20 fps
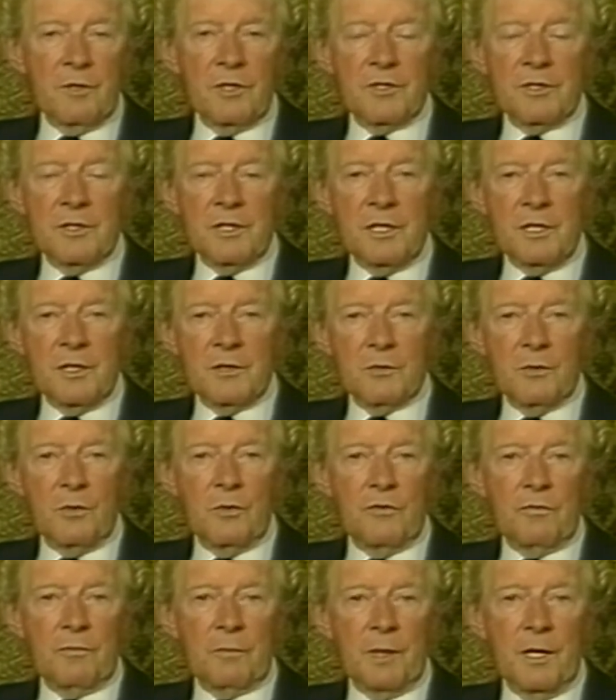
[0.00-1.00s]
which ease
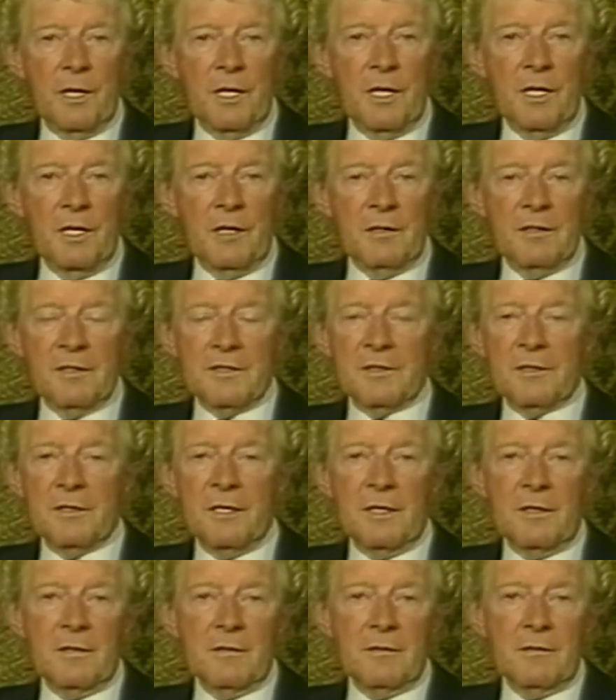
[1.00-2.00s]
off pain, it's
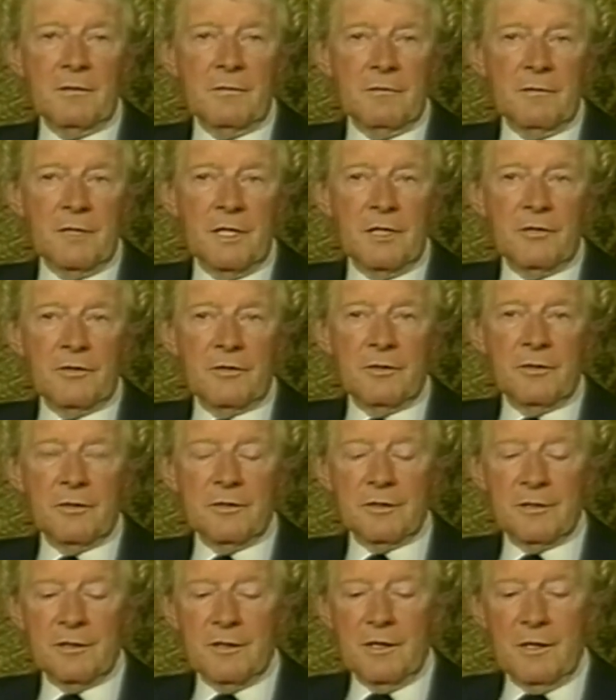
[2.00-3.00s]
like
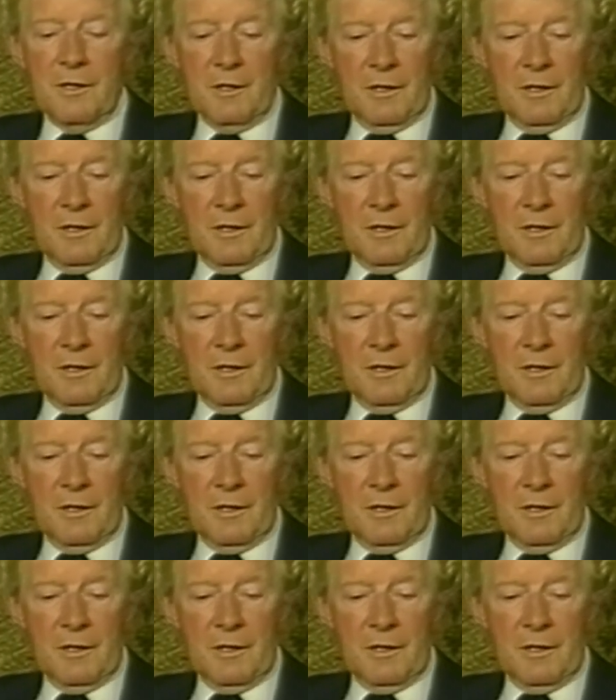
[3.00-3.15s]
nature's